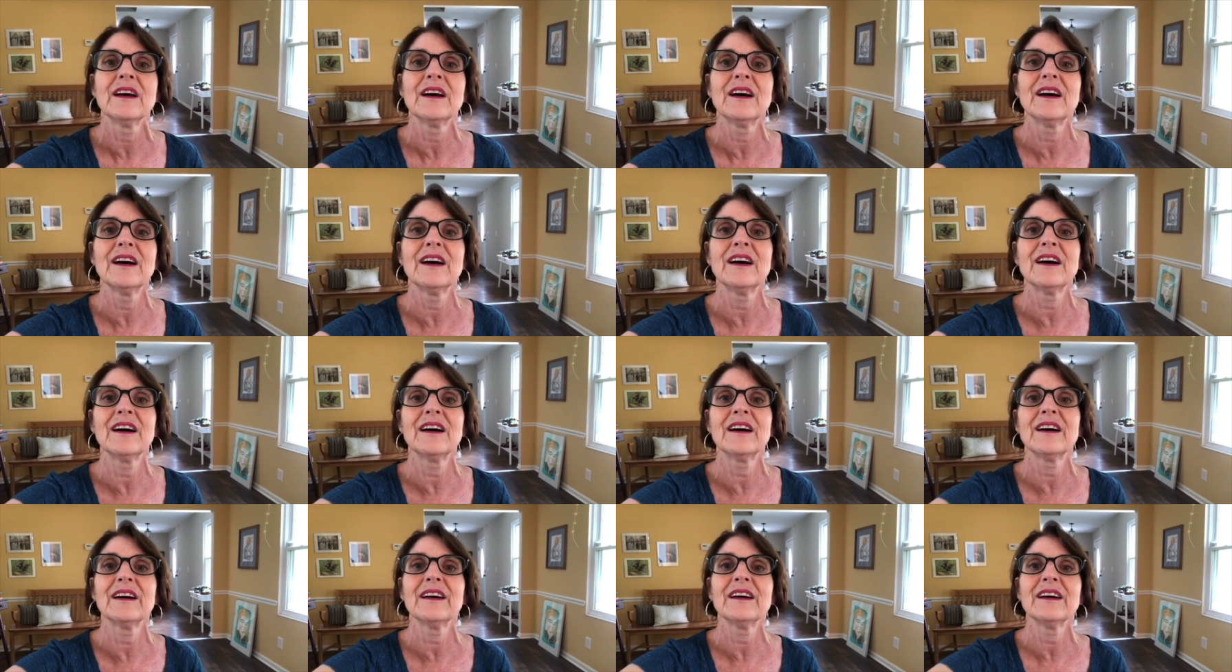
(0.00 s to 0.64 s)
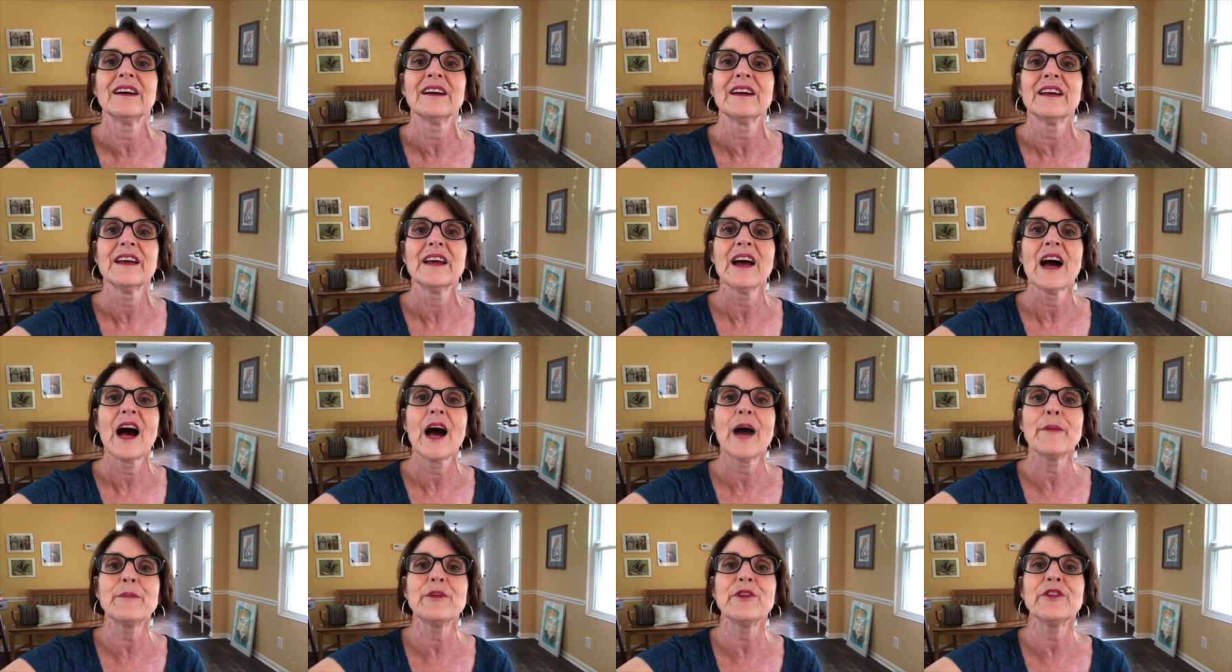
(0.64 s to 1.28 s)

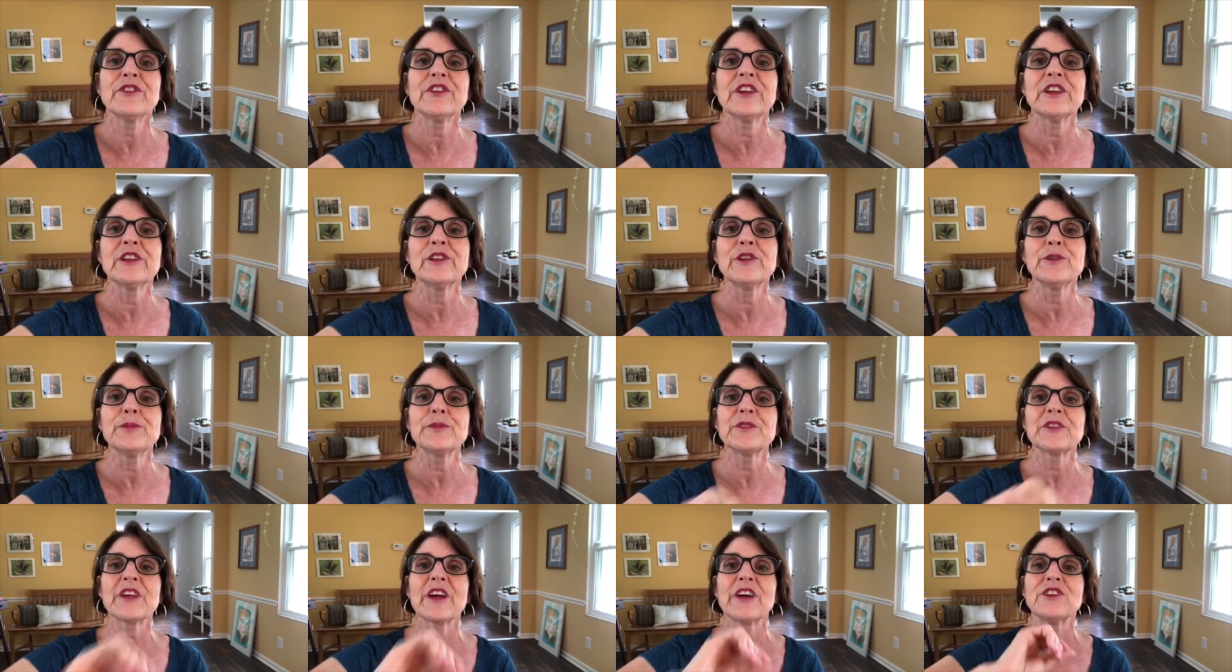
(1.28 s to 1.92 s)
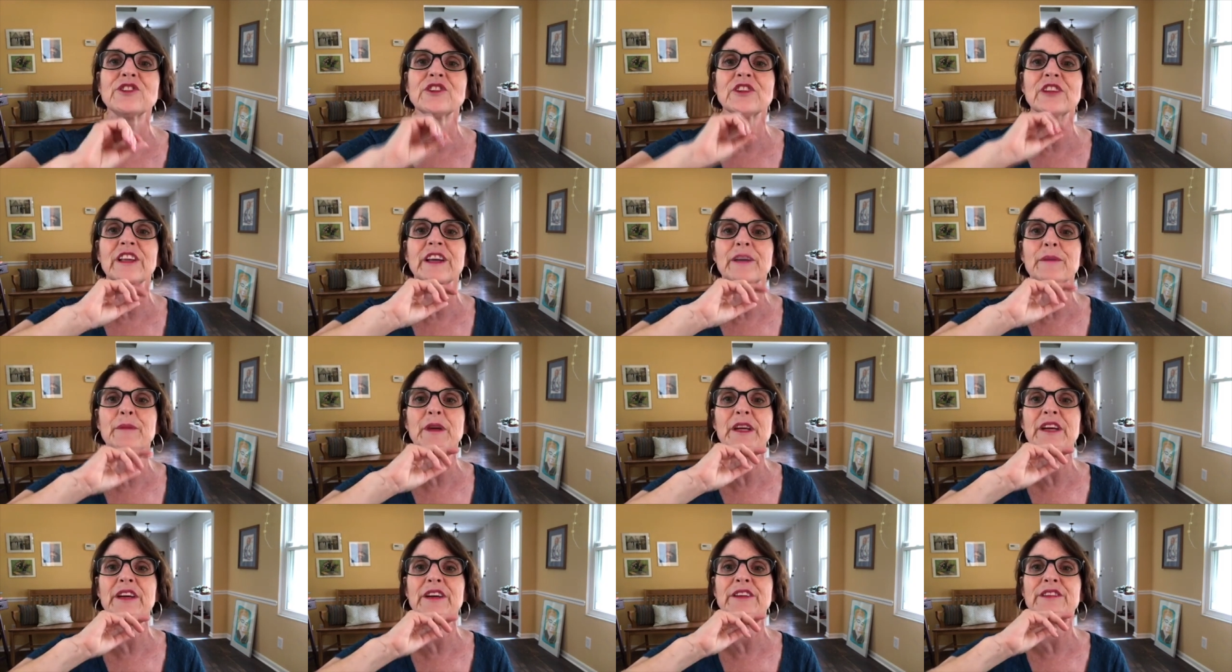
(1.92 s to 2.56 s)
I'm using loop scheduling
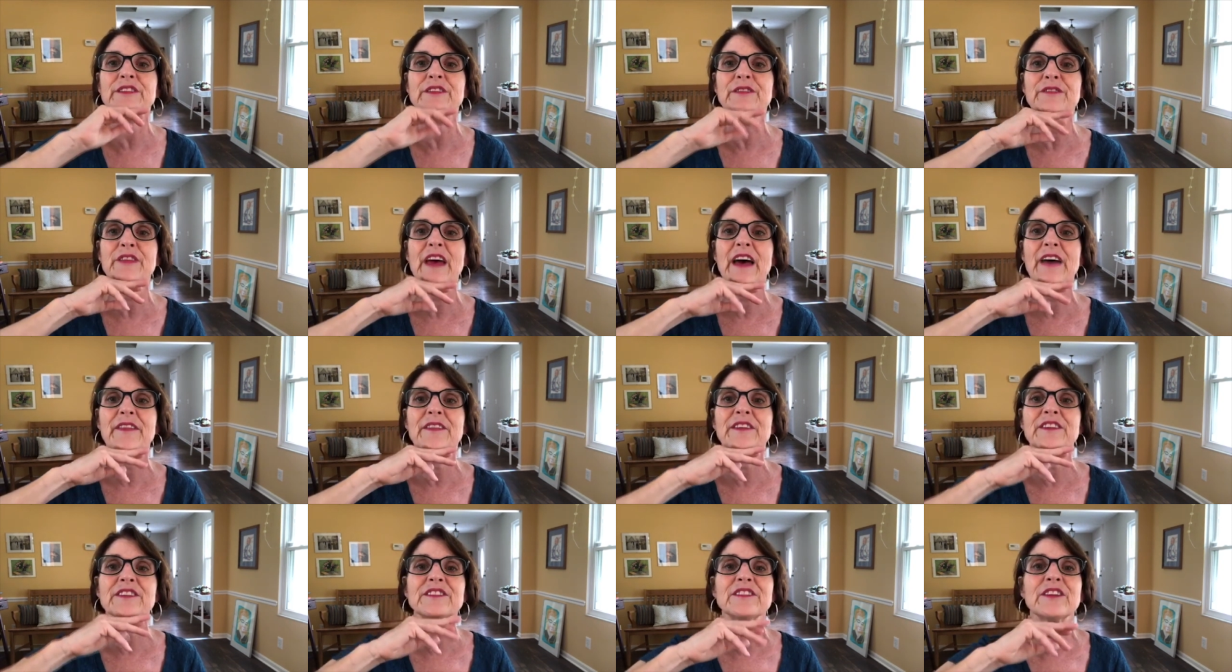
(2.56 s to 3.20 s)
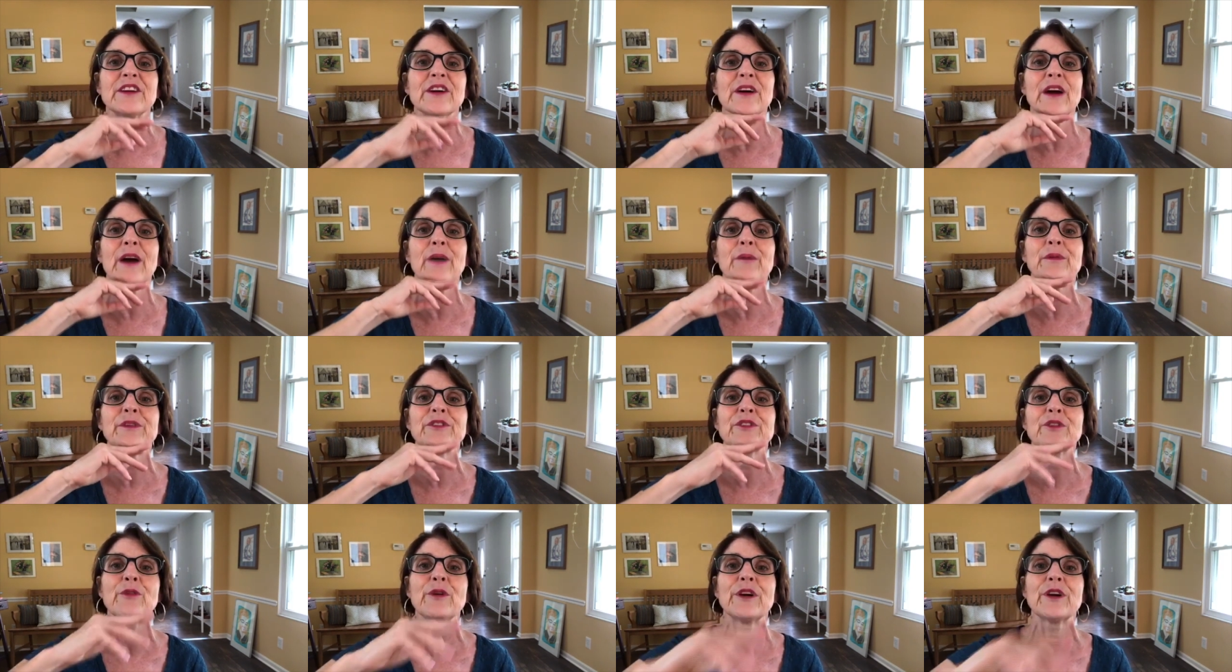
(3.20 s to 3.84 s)
because of that this year. I
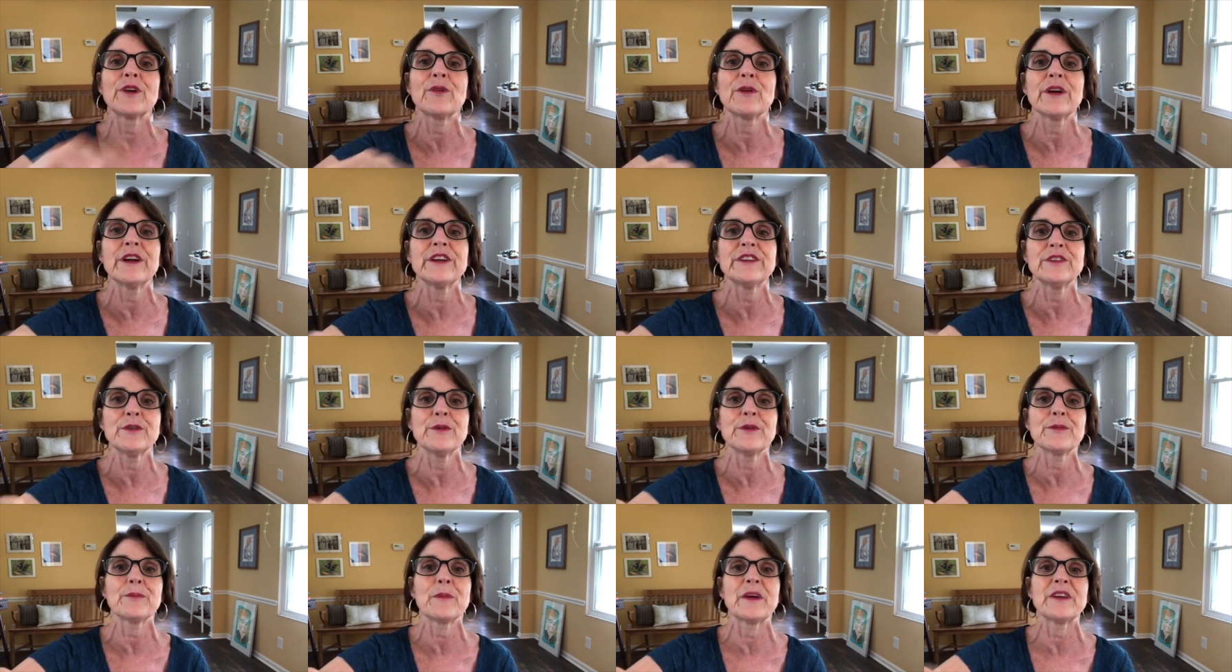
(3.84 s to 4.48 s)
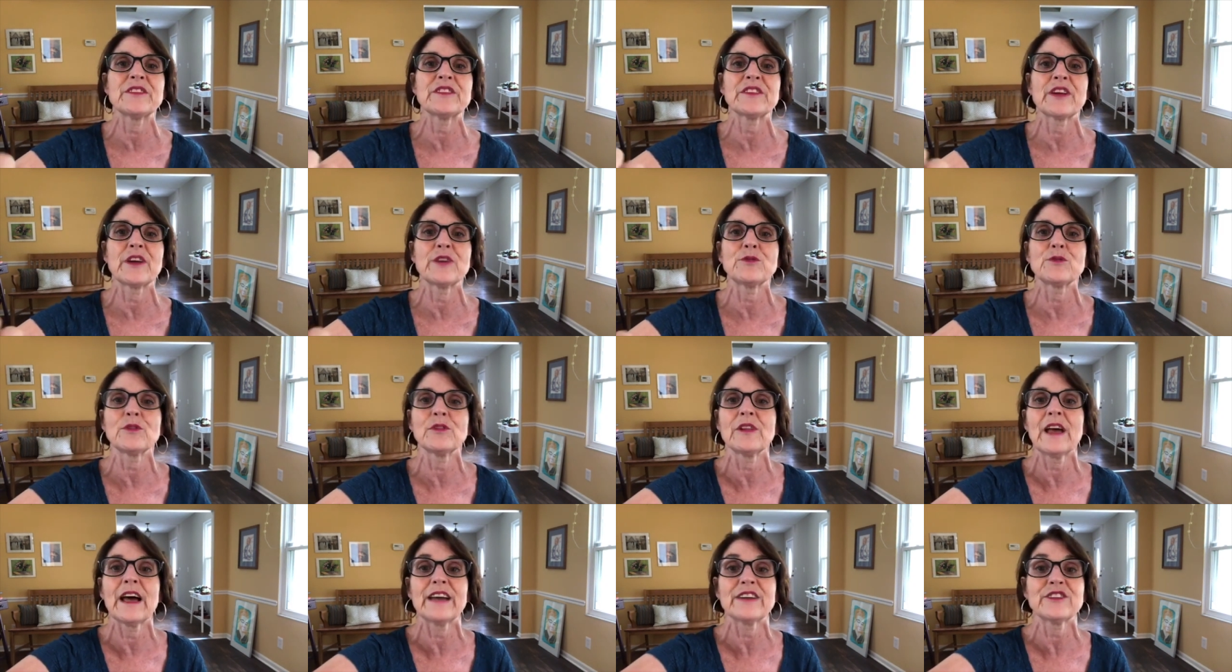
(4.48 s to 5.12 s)
was going crazy with my
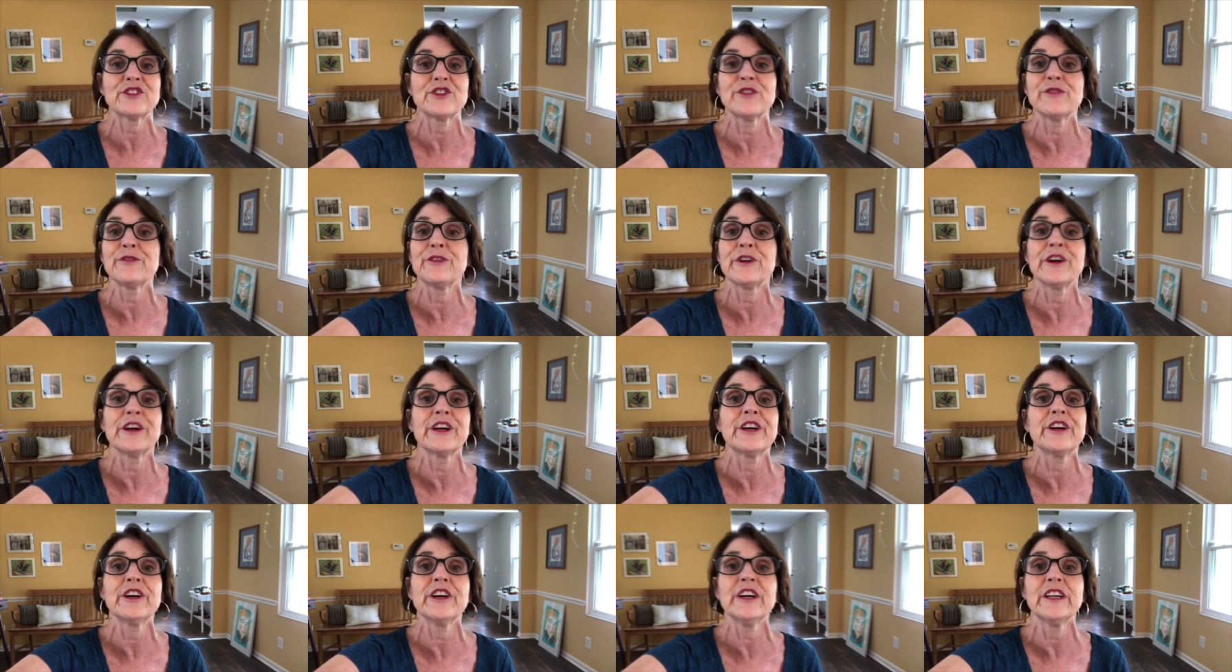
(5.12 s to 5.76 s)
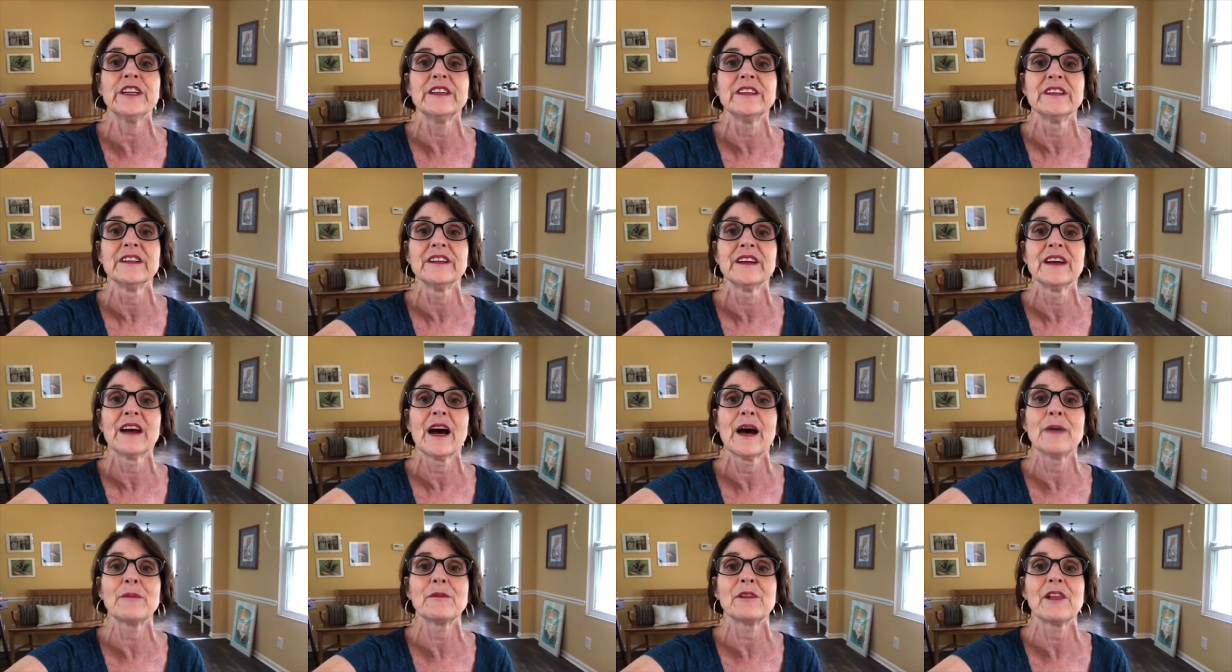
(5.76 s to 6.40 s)
schedule last year. Very good.
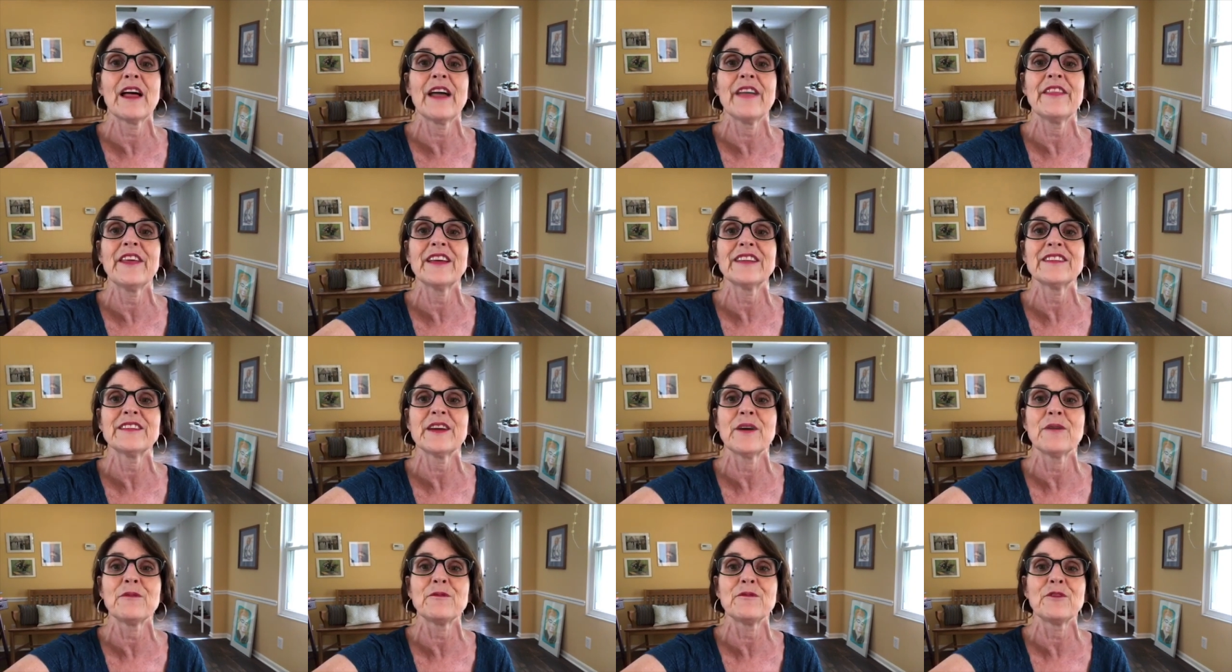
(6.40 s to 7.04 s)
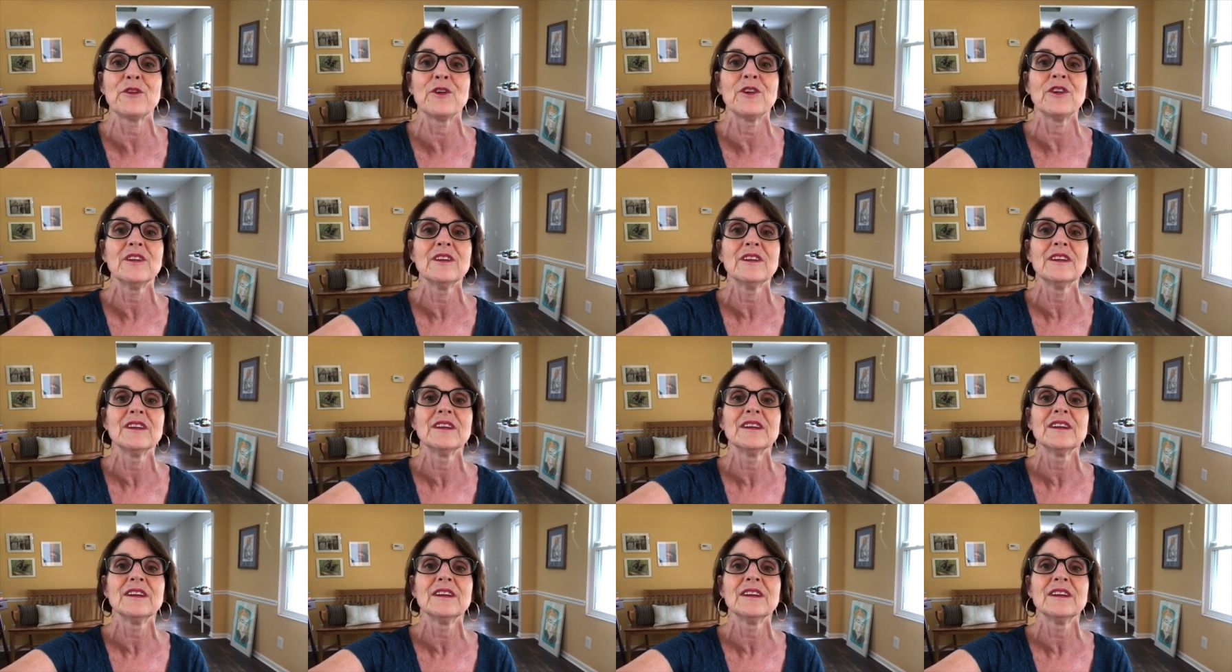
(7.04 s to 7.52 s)
I'm glad that's helpful.